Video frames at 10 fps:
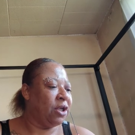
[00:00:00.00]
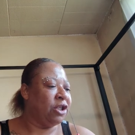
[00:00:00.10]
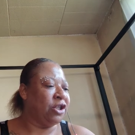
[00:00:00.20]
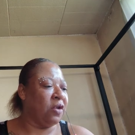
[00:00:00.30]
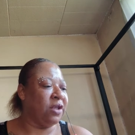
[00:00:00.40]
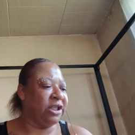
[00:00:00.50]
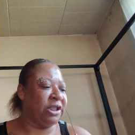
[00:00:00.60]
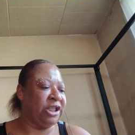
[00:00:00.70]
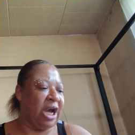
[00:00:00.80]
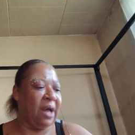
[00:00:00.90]
So this
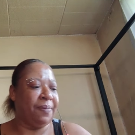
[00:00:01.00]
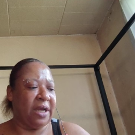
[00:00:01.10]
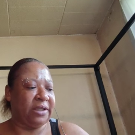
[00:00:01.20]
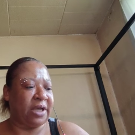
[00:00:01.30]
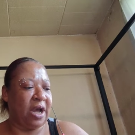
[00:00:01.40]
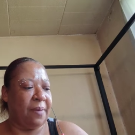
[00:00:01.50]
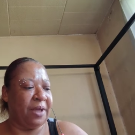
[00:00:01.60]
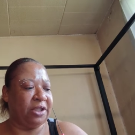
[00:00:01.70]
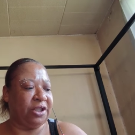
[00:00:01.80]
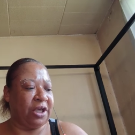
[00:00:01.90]
job that's
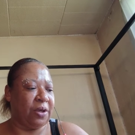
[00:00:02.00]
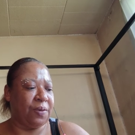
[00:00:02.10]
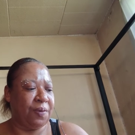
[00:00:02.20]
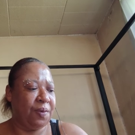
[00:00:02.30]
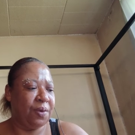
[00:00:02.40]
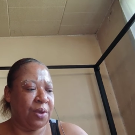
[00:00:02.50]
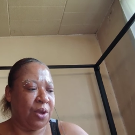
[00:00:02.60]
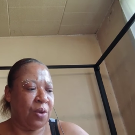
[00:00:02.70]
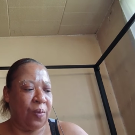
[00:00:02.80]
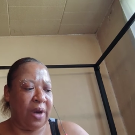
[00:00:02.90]
coming to you,
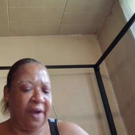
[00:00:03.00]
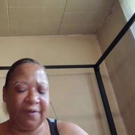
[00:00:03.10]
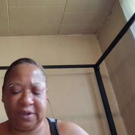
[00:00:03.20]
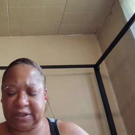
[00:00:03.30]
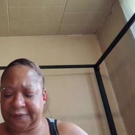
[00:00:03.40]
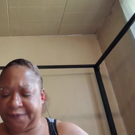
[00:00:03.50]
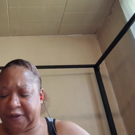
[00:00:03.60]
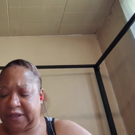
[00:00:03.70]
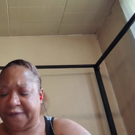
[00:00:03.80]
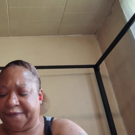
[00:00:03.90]
whatever this
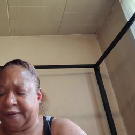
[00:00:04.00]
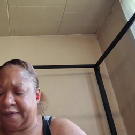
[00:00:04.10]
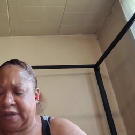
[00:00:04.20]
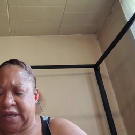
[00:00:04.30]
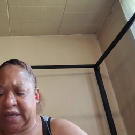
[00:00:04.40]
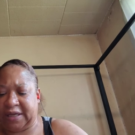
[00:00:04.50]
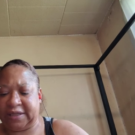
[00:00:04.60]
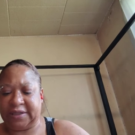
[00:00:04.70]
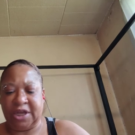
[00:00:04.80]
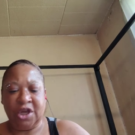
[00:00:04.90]
50-50
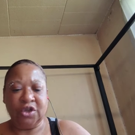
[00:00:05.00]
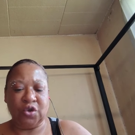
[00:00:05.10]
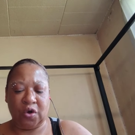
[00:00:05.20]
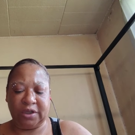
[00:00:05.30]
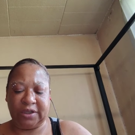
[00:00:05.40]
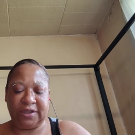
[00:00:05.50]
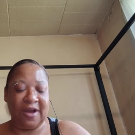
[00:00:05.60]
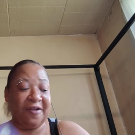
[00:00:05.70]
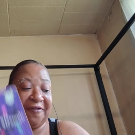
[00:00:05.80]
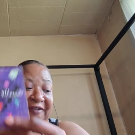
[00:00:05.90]
is, doors is
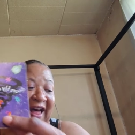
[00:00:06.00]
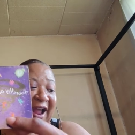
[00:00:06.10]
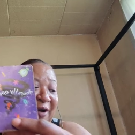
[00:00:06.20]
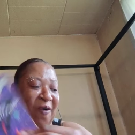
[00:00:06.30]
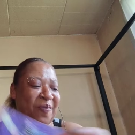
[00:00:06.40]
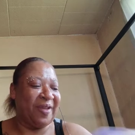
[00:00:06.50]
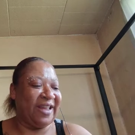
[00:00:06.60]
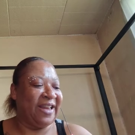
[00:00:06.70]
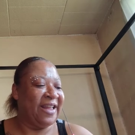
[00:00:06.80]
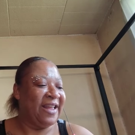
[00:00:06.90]
going to fly
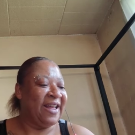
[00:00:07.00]
open.